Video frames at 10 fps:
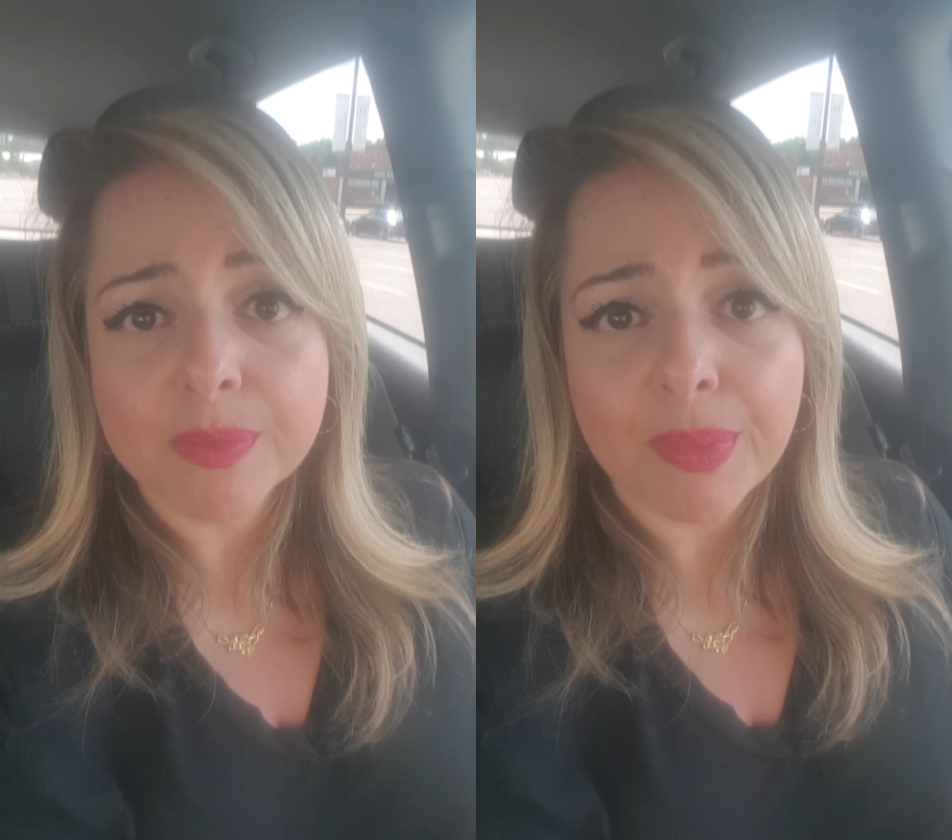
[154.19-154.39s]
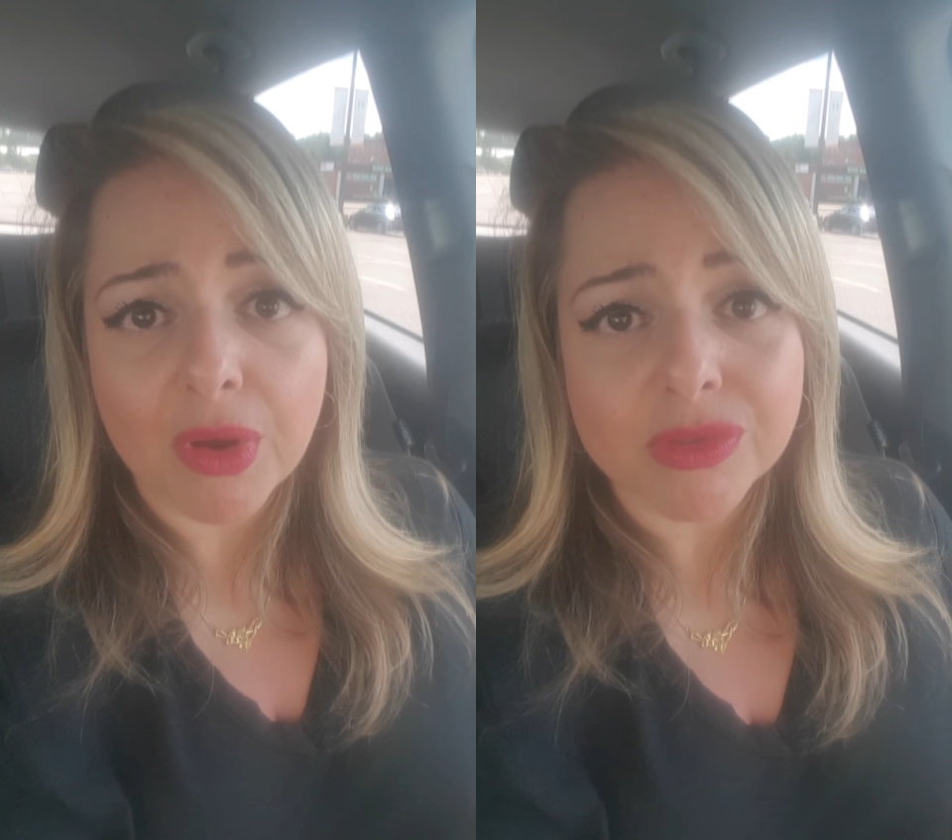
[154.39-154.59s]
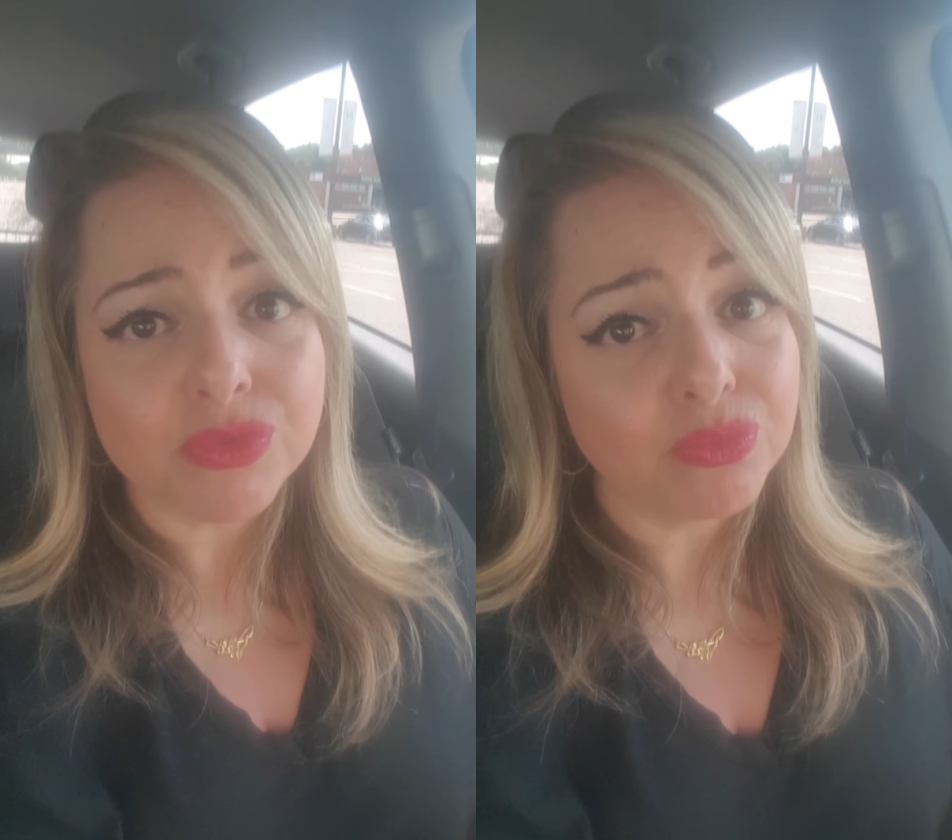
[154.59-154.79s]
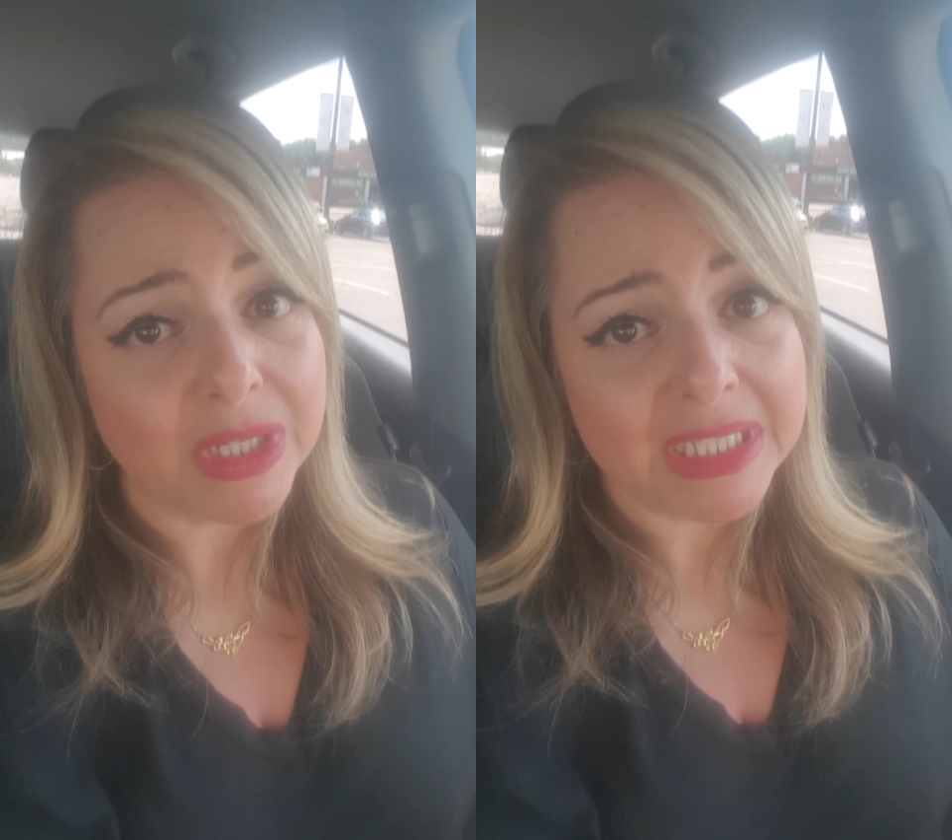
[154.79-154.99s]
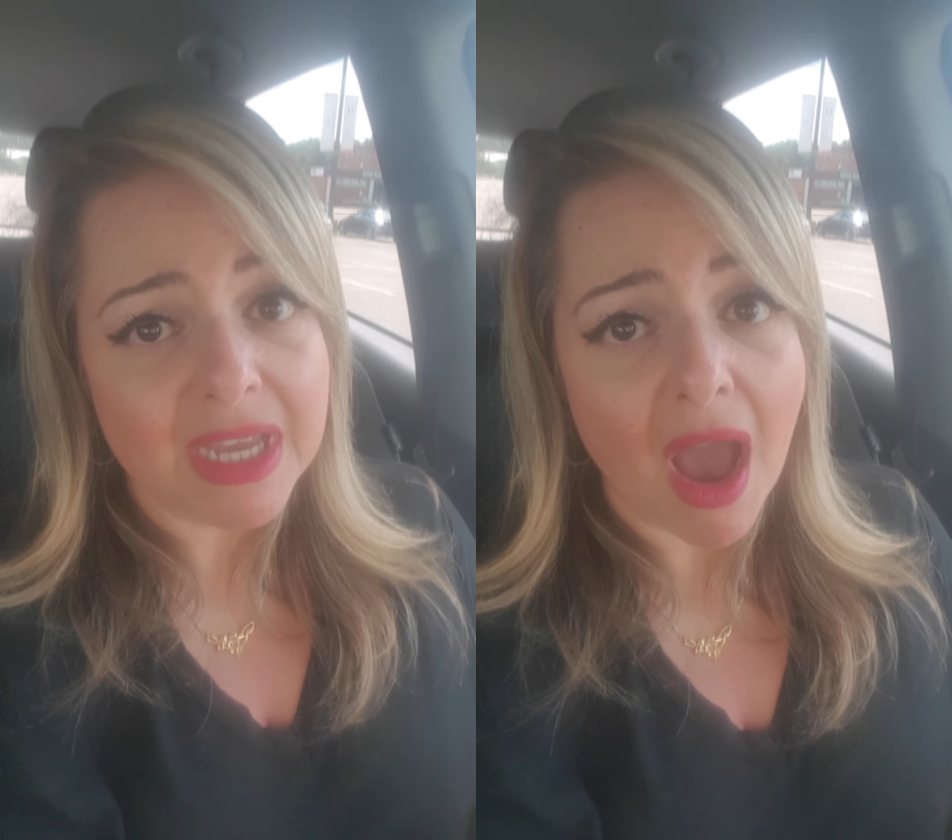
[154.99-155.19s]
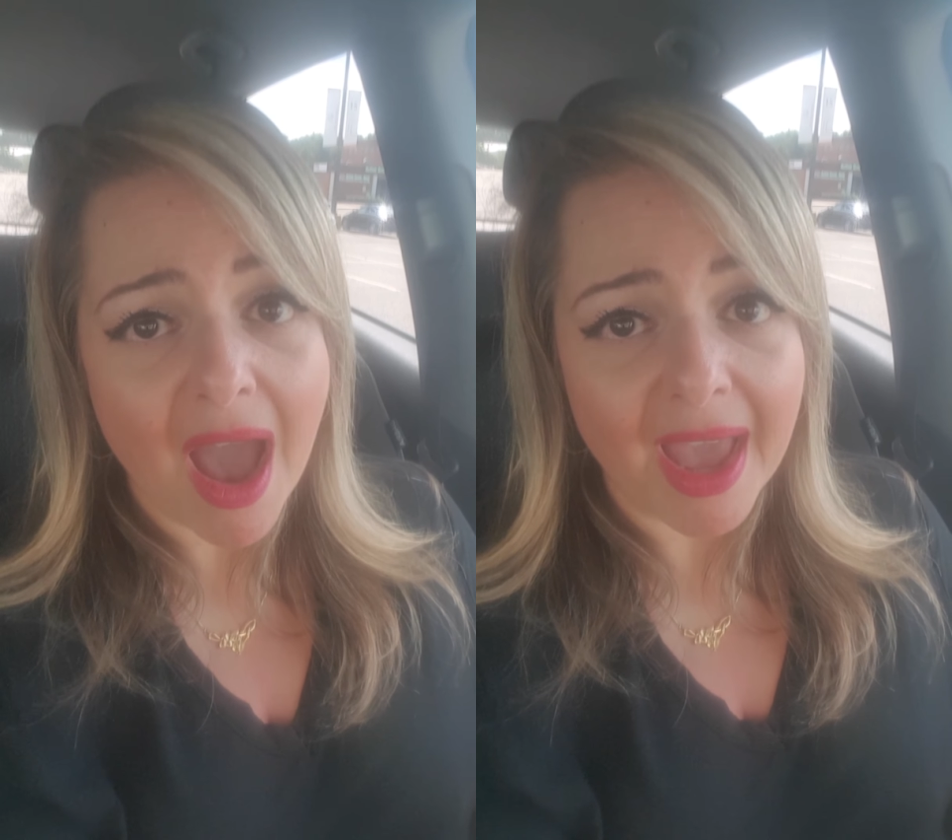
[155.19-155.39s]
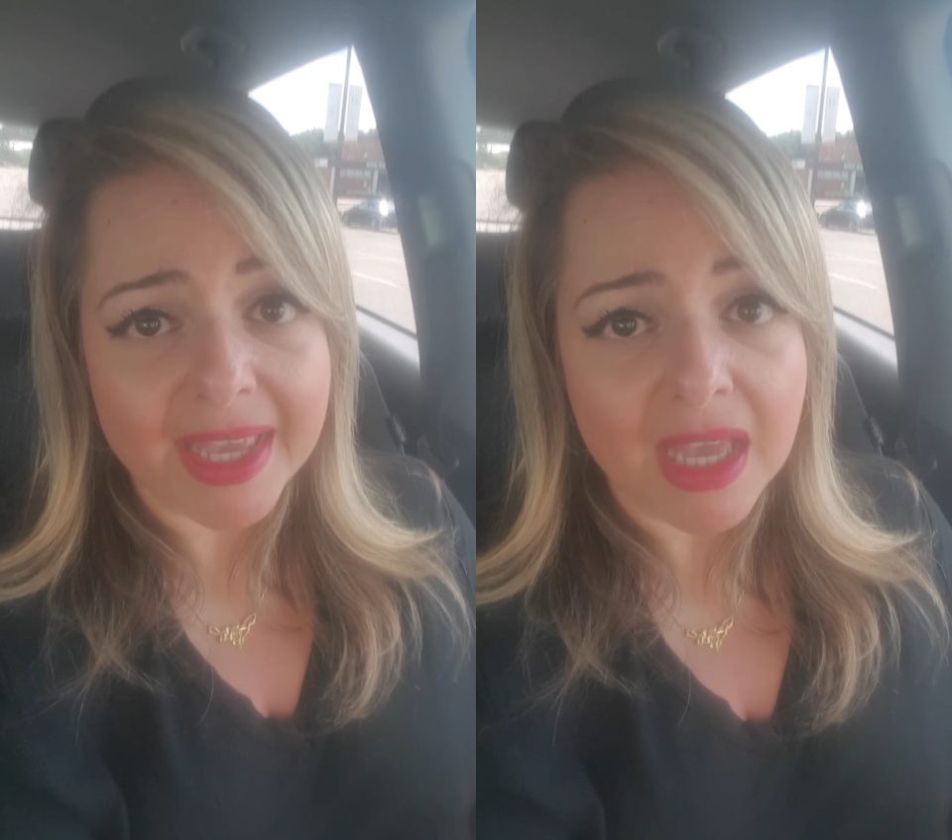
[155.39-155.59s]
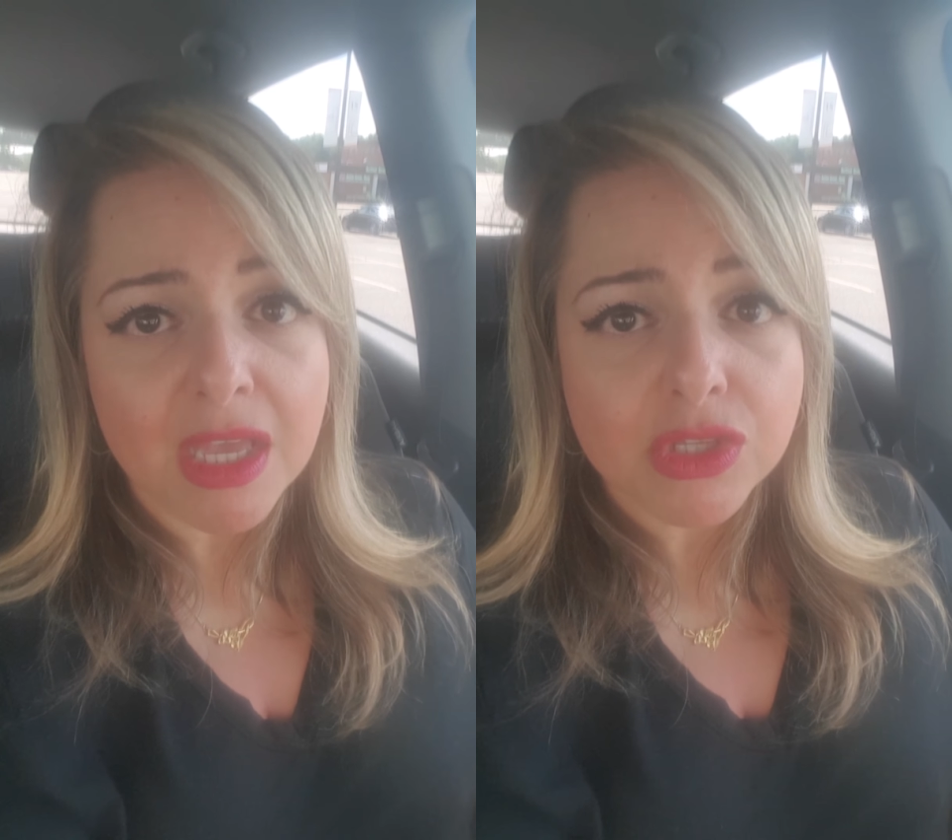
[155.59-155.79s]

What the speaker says: bars really high.